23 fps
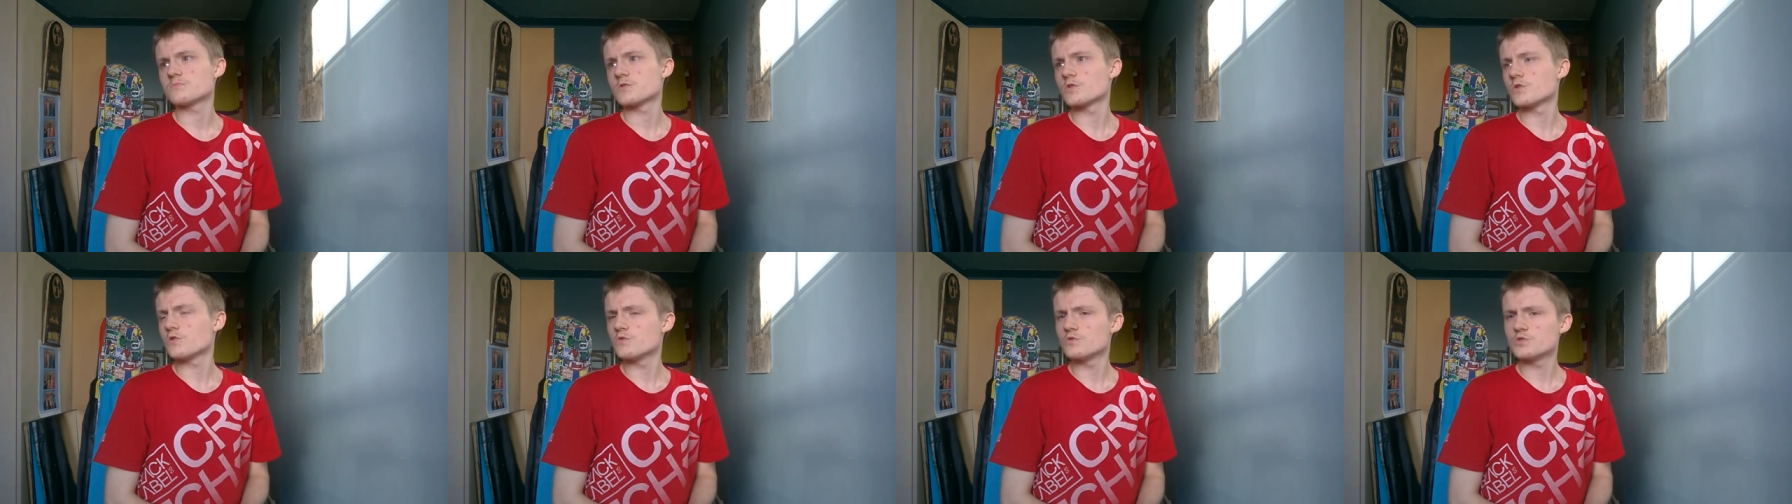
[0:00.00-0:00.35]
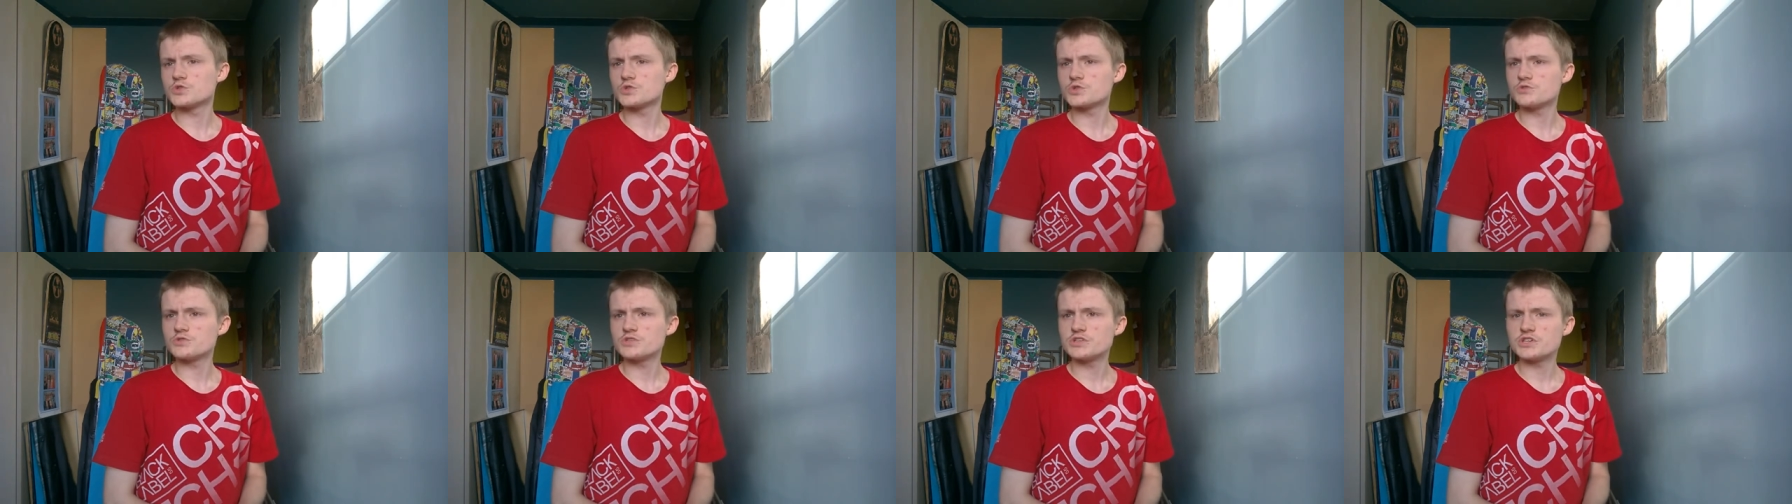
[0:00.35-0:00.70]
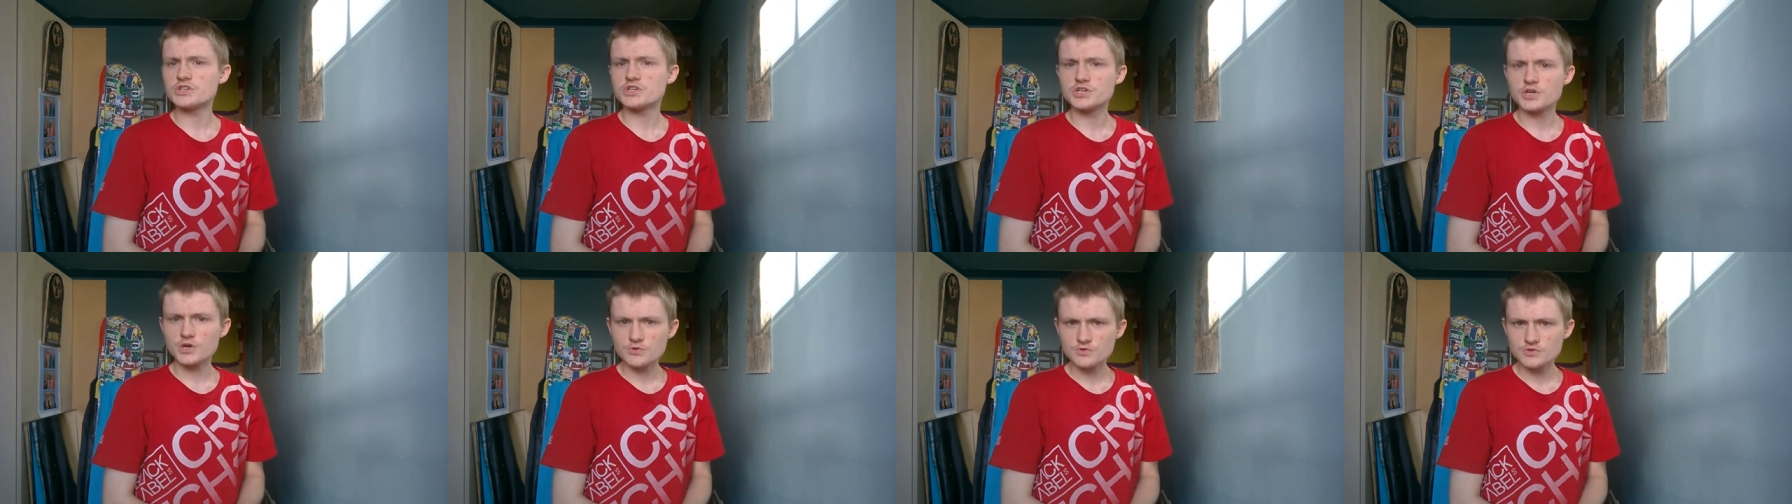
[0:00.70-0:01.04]
Call of Duty
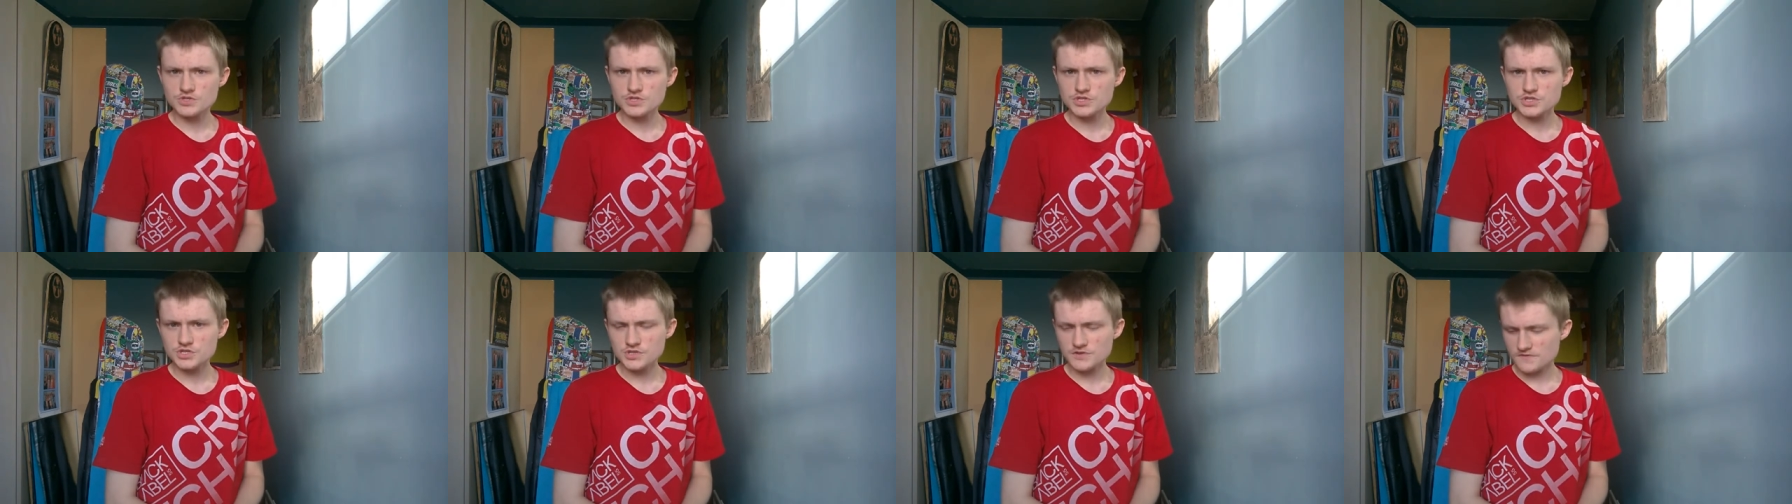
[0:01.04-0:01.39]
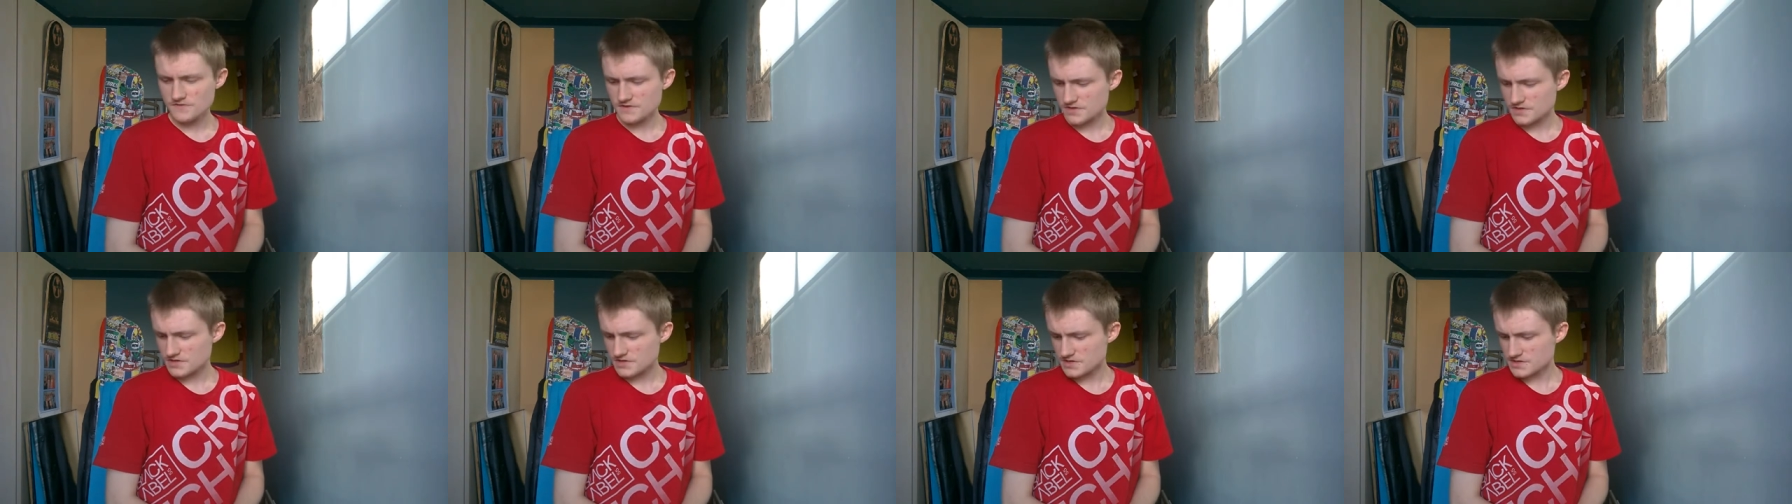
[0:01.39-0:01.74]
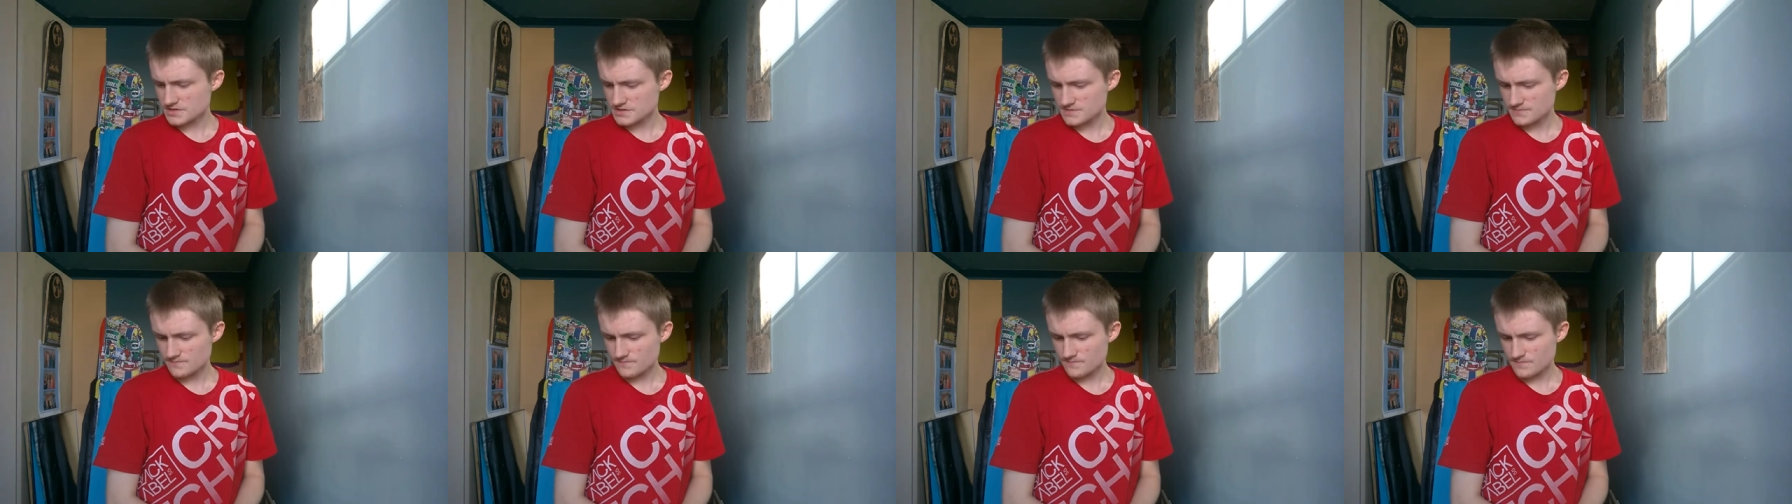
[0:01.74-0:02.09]
Ghosts, I think it
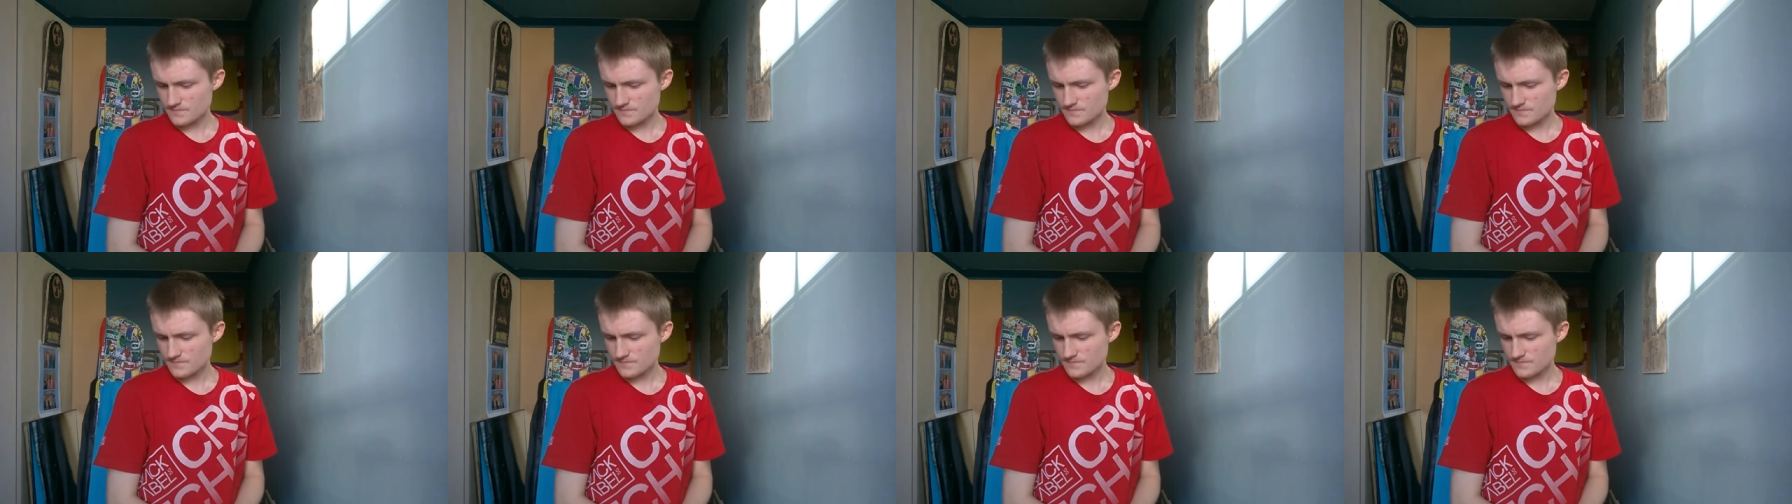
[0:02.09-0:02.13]
is,